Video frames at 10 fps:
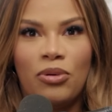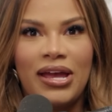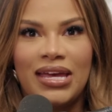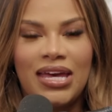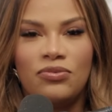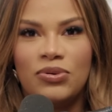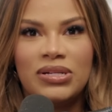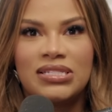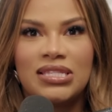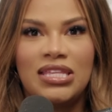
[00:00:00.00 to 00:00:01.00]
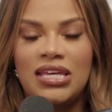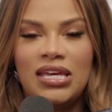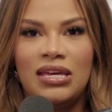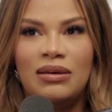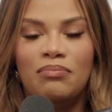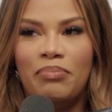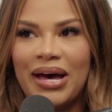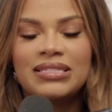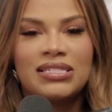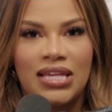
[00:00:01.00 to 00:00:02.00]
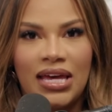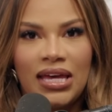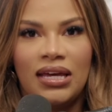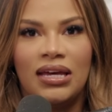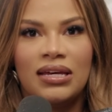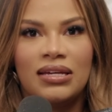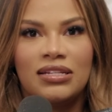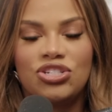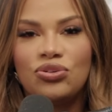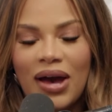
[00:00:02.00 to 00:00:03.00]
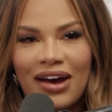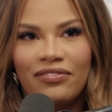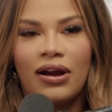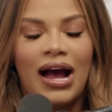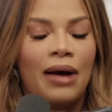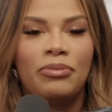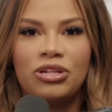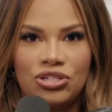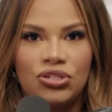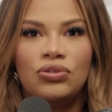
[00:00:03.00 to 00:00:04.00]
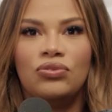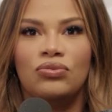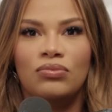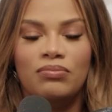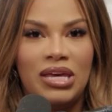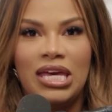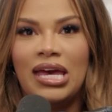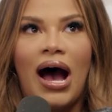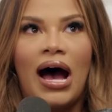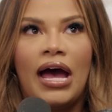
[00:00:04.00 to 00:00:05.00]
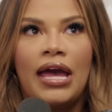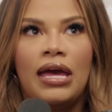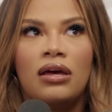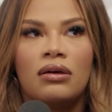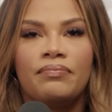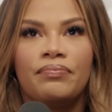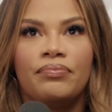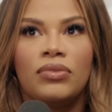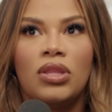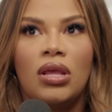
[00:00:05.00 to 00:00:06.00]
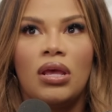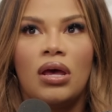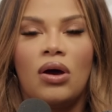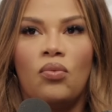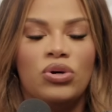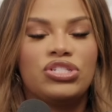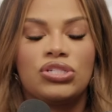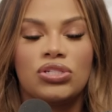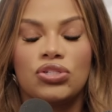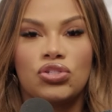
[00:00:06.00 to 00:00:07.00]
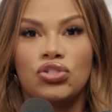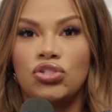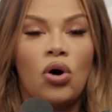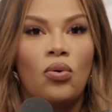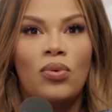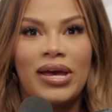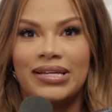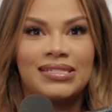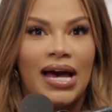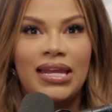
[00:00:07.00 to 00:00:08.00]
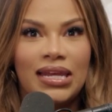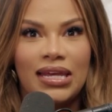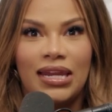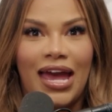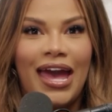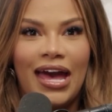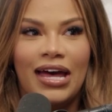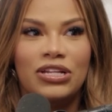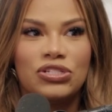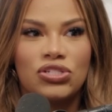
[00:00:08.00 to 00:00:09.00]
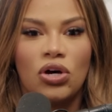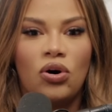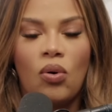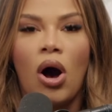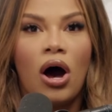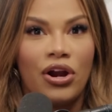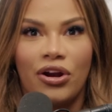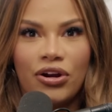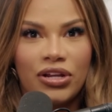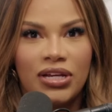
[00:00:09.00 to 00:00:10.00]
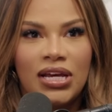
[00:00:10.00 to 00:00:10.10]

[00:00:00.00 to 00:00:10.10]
break. It was the best thing to ever happen to me. I was so excited and so honored,